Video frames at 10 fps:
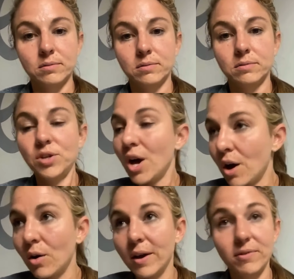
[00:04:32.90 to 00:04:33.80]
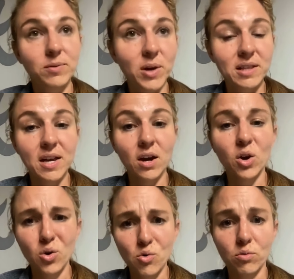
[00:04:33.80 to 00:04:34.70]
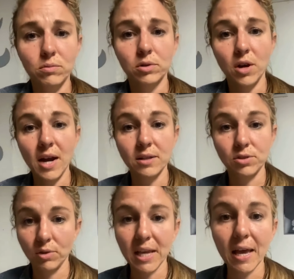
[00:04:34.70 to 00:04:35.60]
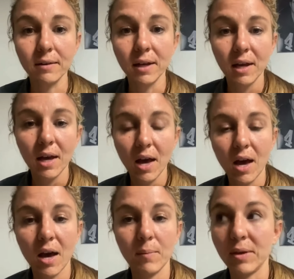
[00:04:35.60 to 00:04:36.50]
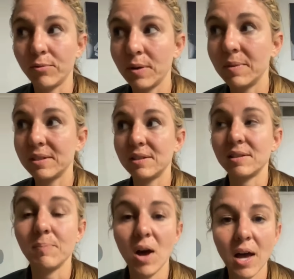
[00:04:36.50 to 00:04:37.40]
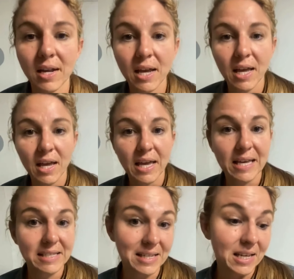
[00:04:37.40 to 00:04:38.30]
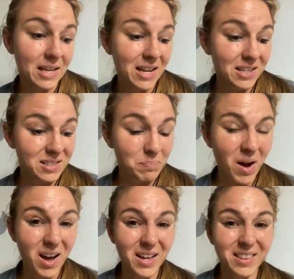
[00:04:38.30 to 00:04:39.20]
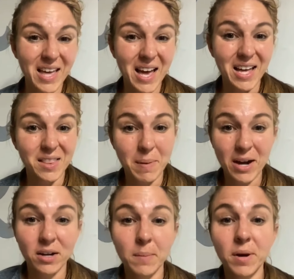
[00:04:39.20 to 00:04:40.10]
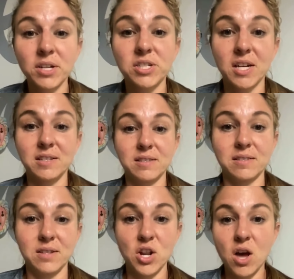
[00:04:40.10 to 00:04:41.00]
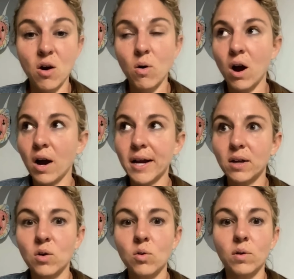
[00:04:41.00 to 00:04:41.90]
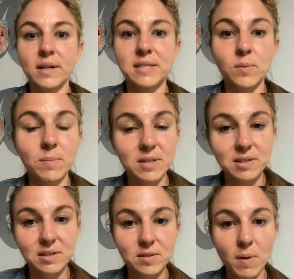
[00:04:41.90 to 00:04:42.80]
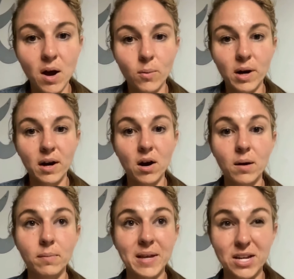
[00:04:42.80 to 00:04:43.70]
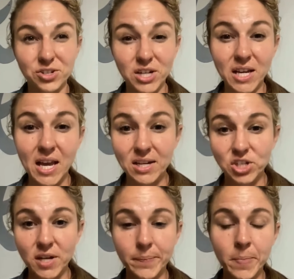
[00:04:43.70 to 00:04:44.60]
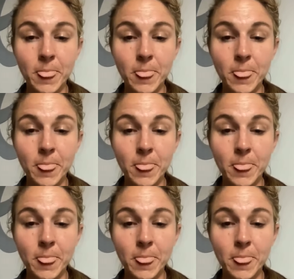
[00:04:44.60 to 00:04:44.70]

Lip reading: No. If it went there, cool. Great. Do it again. If we missed the spot, is it a spot that the batter can punish us? No. All right, cool. Did we miss in a spot where our catcher can catch it,